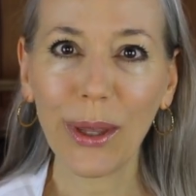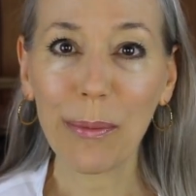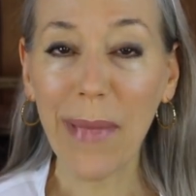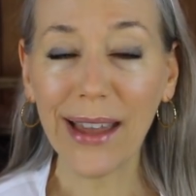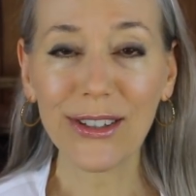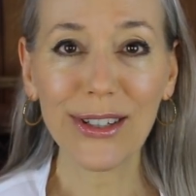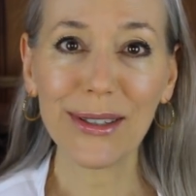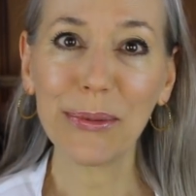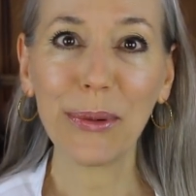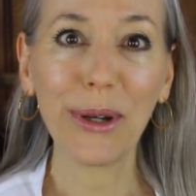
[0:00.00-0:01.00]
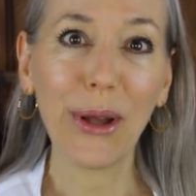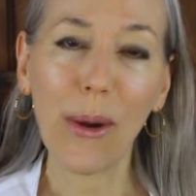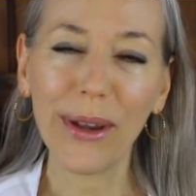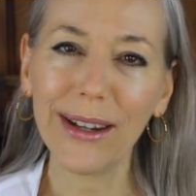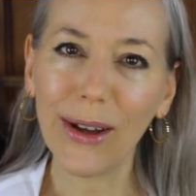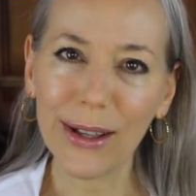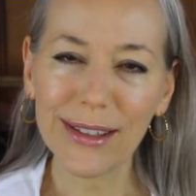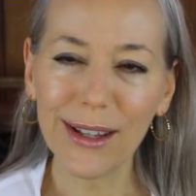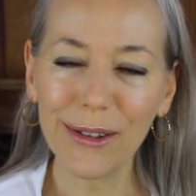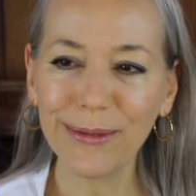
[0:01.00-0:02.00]
it matches where we're going
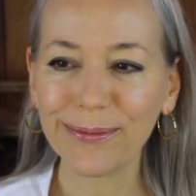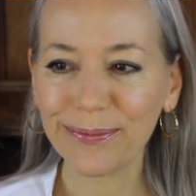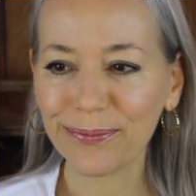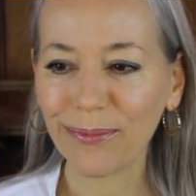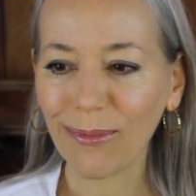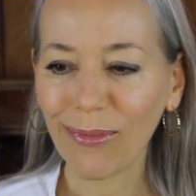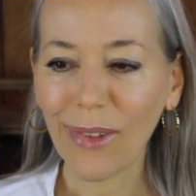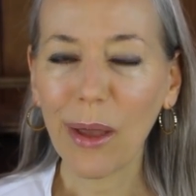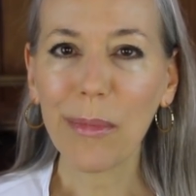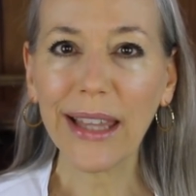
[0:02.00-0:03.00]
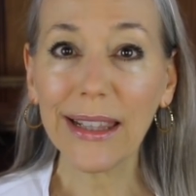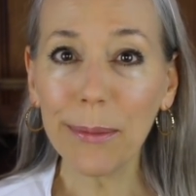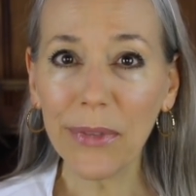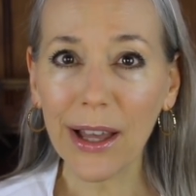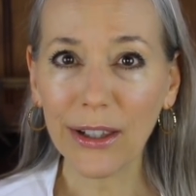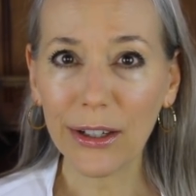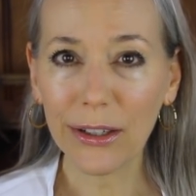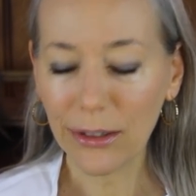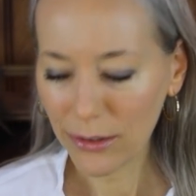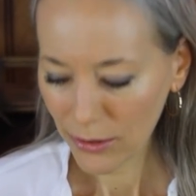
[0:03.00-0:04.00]
also. My lip
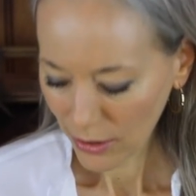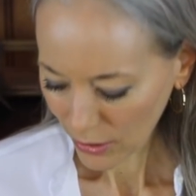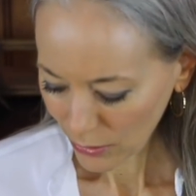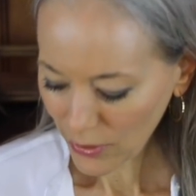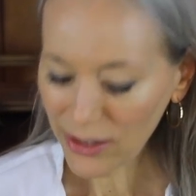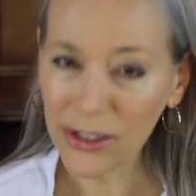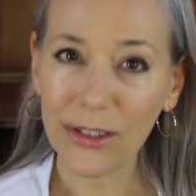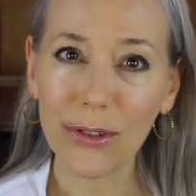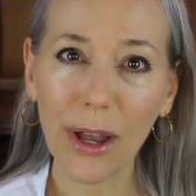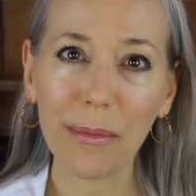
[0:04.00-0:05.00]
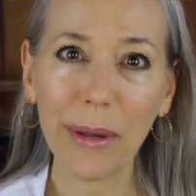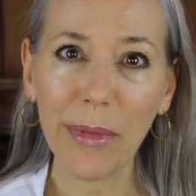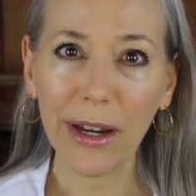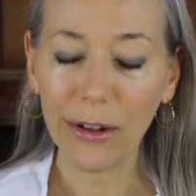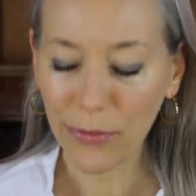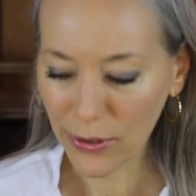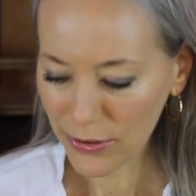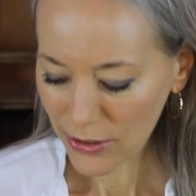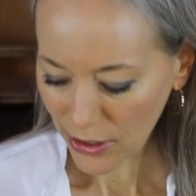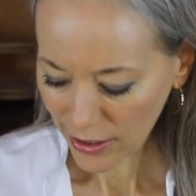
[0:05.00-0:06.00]
color, oh, I just dropped my
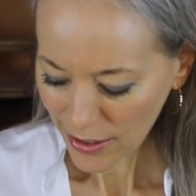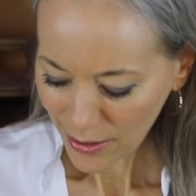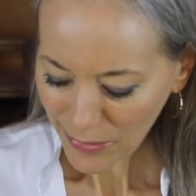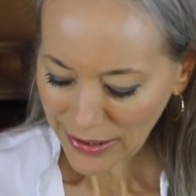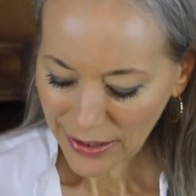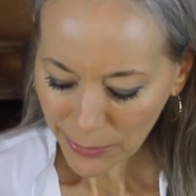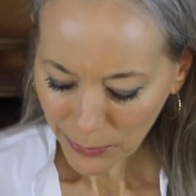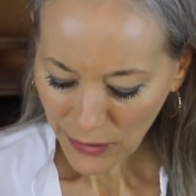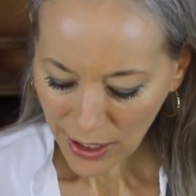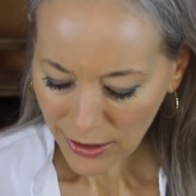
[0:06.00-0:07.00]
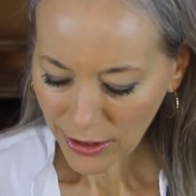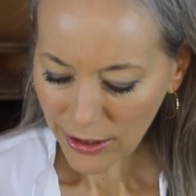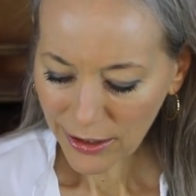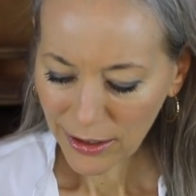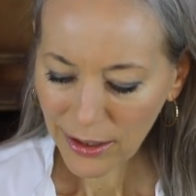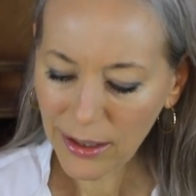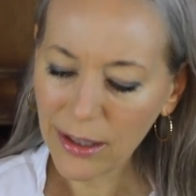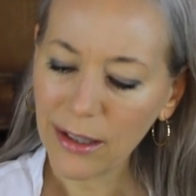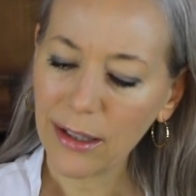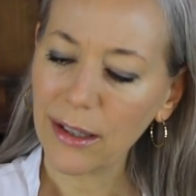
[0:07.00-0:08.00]
microphone, sorry. My lip color,
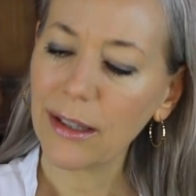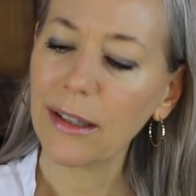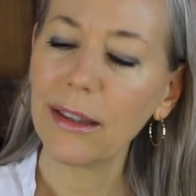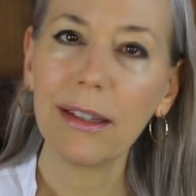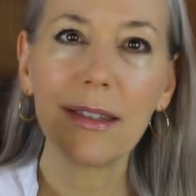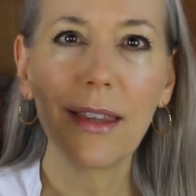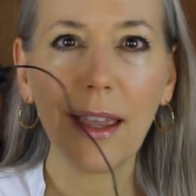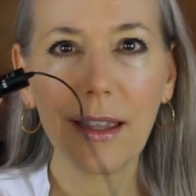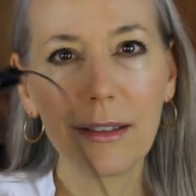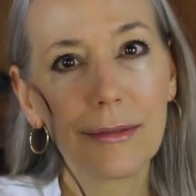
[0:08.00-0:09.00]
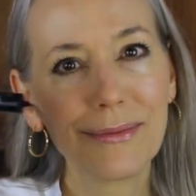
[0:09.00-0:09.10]
this thing,